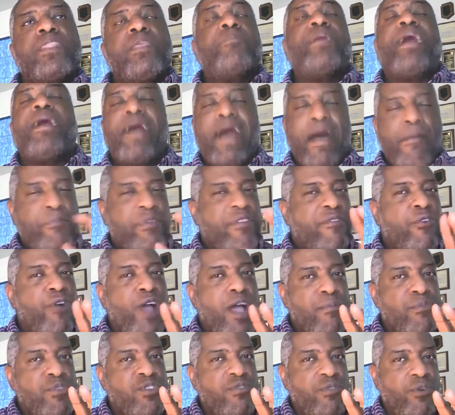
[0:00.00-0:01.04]
But before
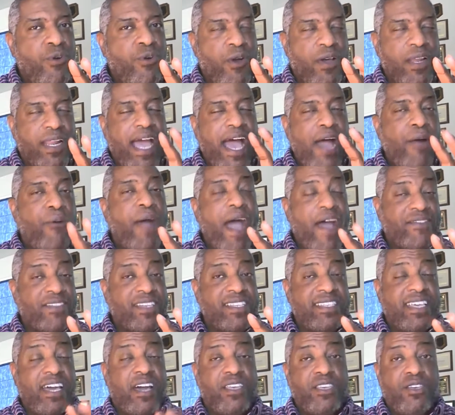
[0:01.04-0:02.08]
I move on, I will have
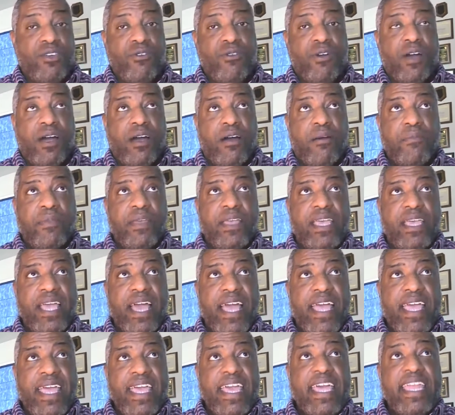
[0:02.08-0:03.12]
to tell you,
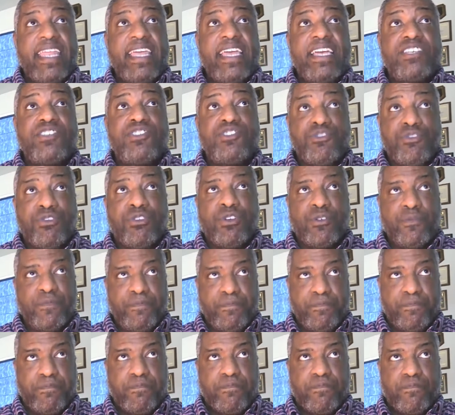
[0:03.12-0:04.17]
it is true
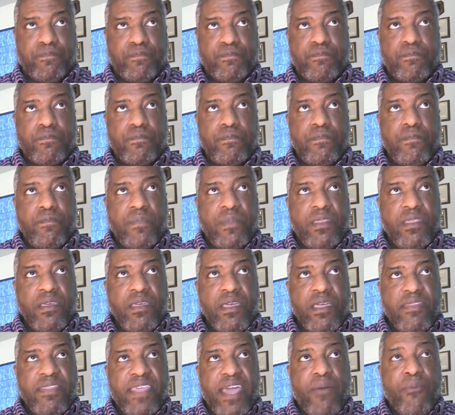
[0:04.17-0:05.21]

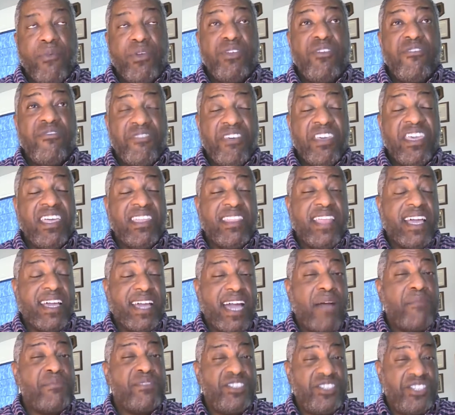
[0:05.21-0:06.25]
that when you're thinking
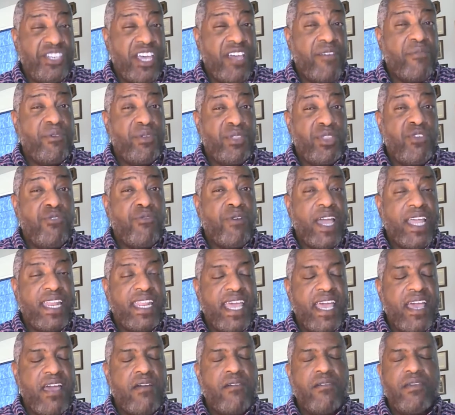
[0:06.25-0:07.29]
like I'm sharing with you right
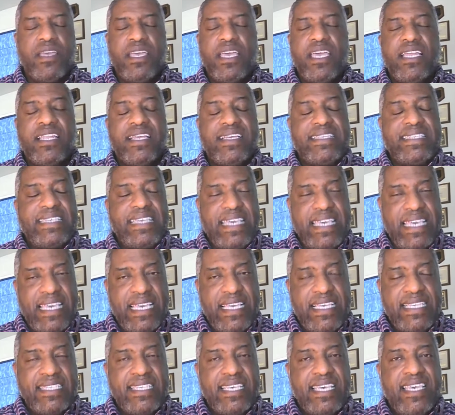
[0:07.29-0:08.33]
now, it is
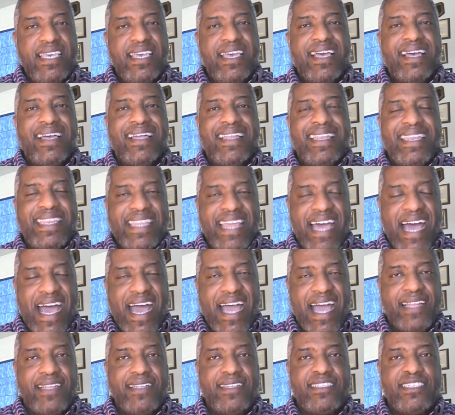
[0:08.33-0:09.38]
easy
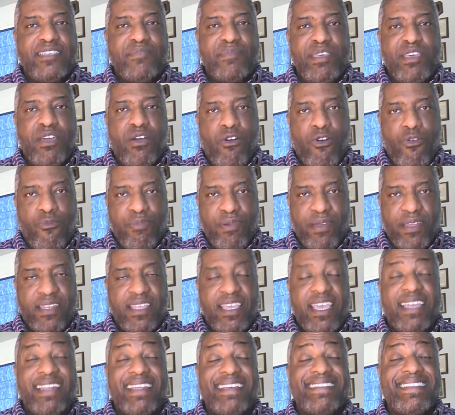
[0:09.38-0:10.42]
not to be open.
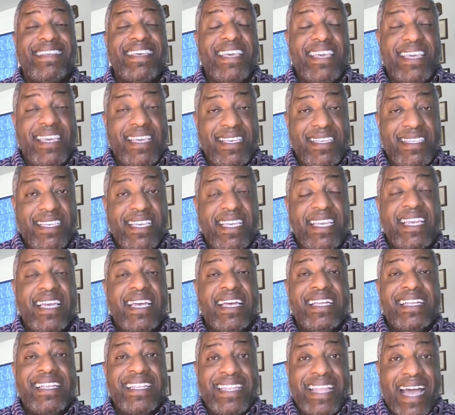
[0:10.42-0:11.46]
It is easy
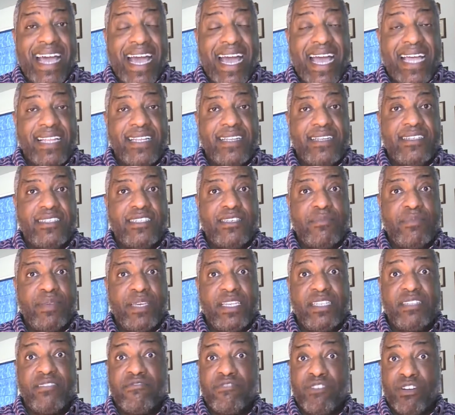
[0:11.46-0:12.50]
not to
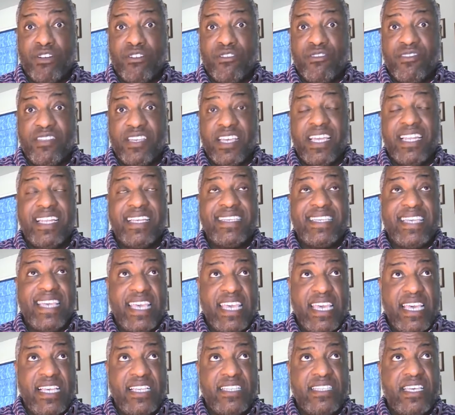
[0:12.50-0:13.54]
be diverse. It is
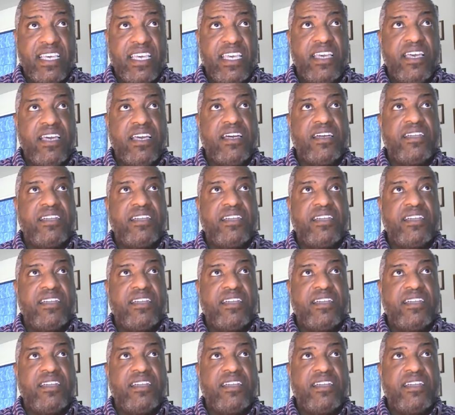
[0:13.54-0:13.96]
easy